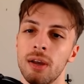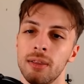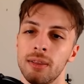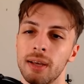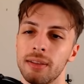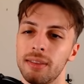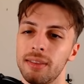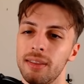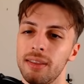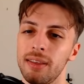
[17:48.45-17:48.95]

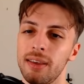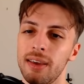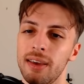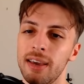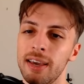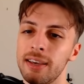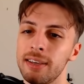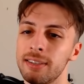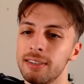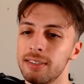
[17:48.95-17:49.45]
that
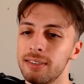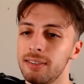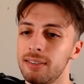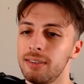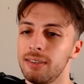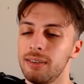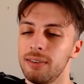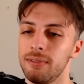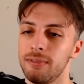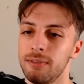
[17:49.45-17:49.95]

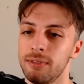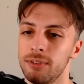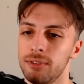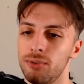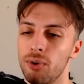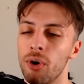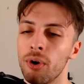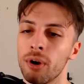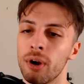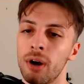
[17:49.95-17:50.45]
is
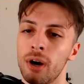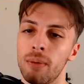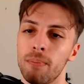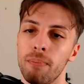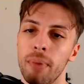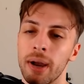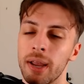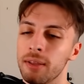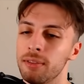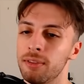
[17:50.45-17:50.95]
stronger
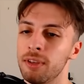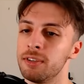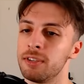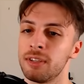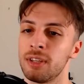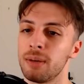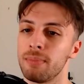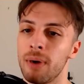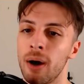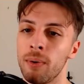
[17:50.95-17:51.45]
by a
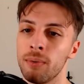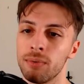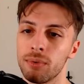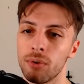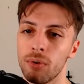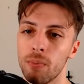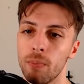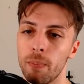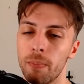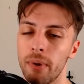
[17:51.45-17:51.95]
decent amount
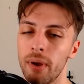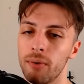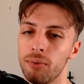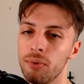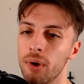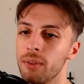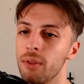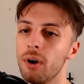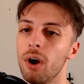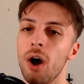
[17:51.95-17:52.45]
compared
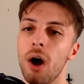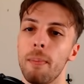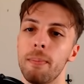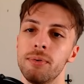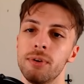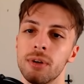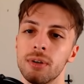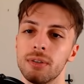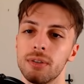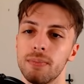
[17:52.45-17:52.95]
to other
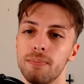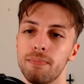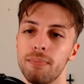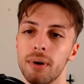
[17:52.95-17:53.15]
options,